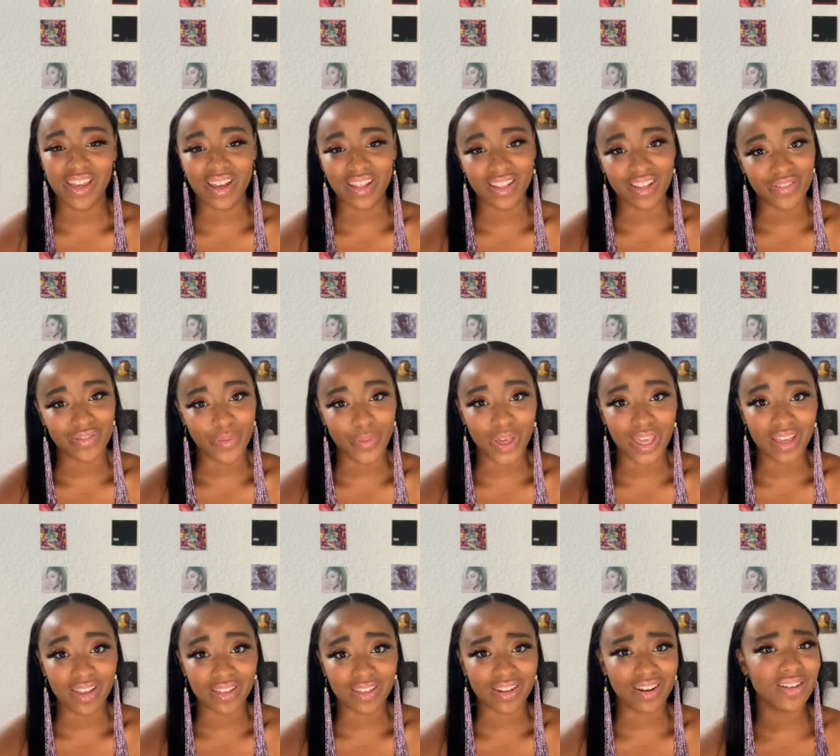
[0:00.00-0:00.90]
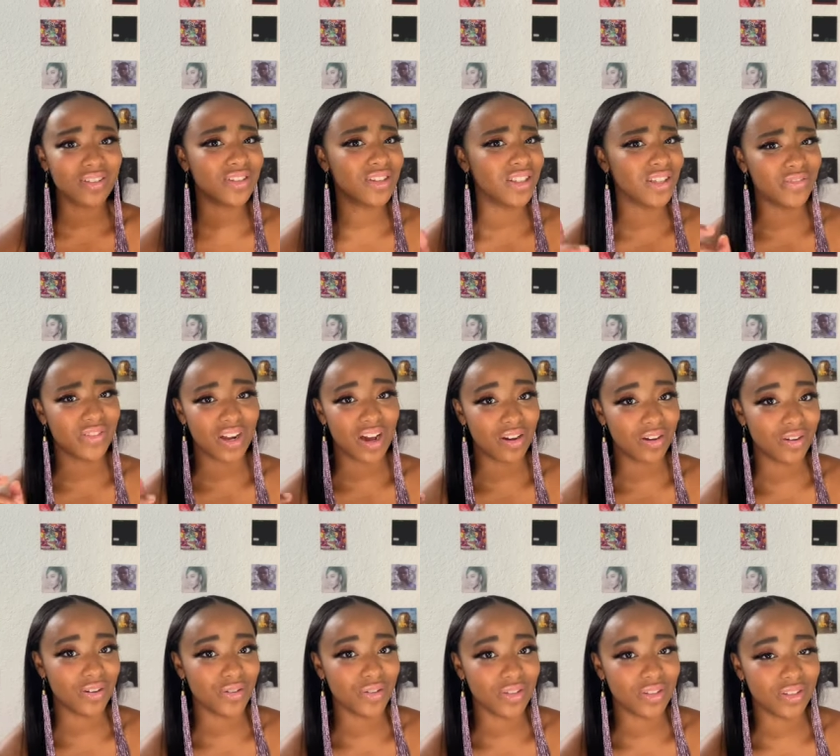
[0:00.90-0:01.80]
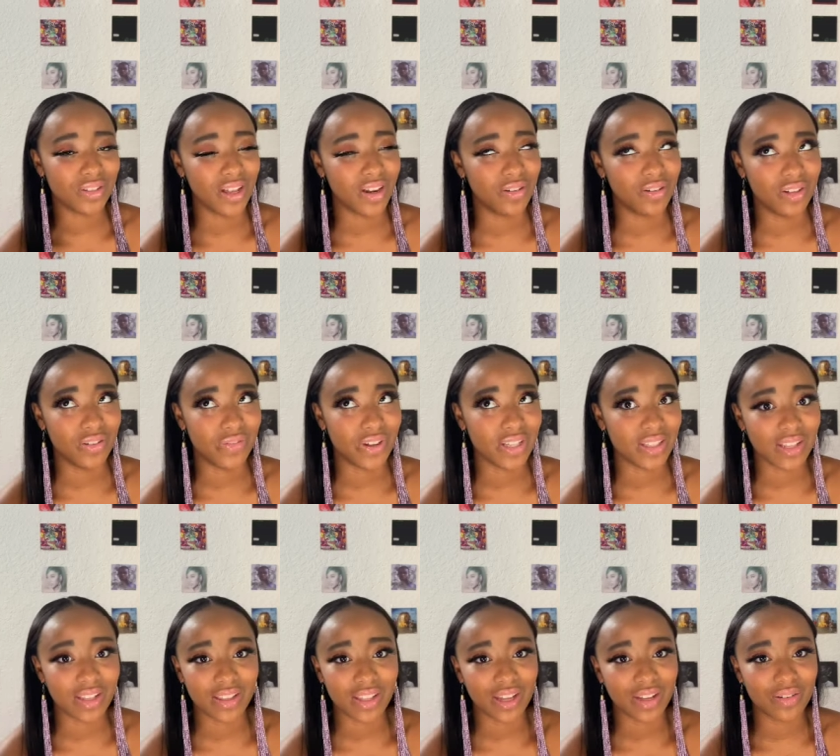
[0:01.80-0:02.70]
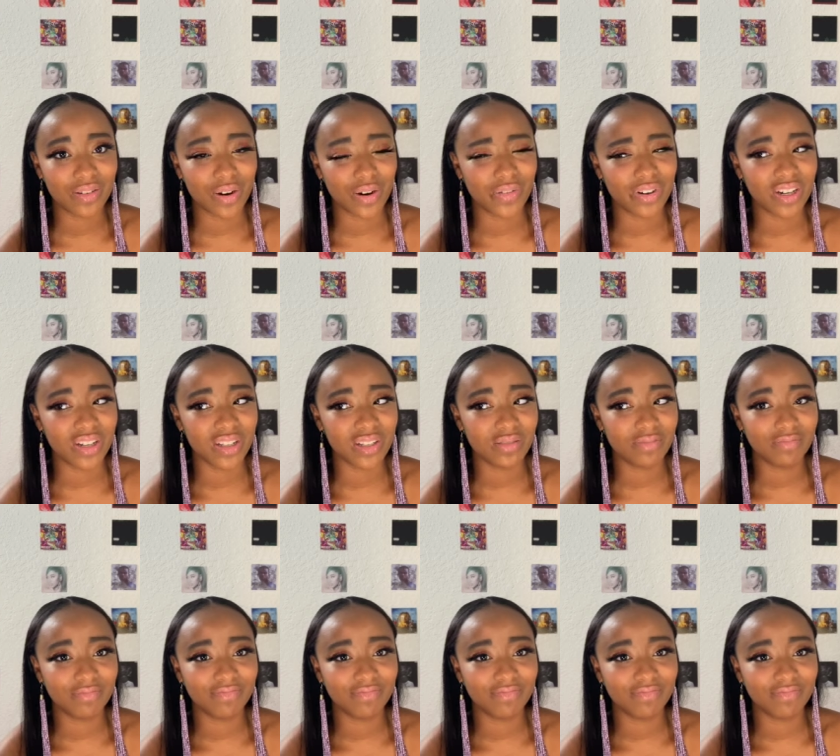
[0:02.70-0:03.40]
I love wings, and also love tacos. I don't know if I said that already.